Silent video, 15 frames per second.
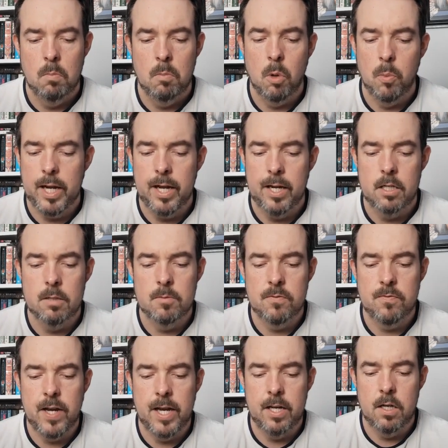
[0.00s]
But with kingdoms
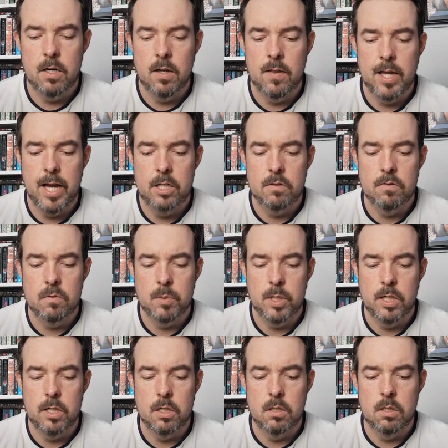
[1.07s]
fated on the edge of
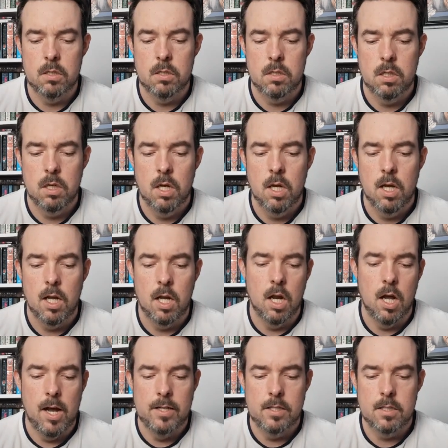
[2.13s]
spears,
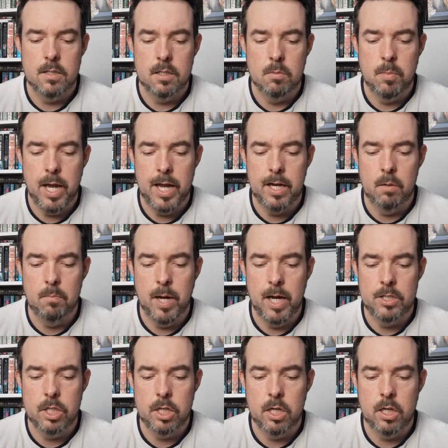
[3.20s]
alliances and pagan
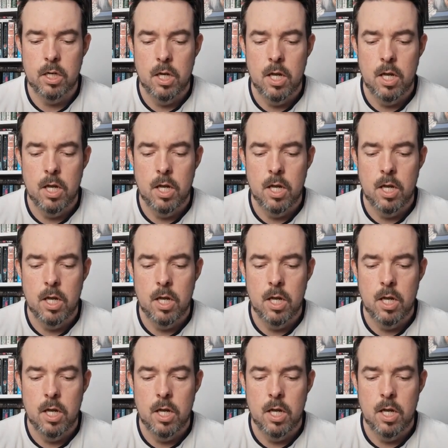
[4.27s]
magic,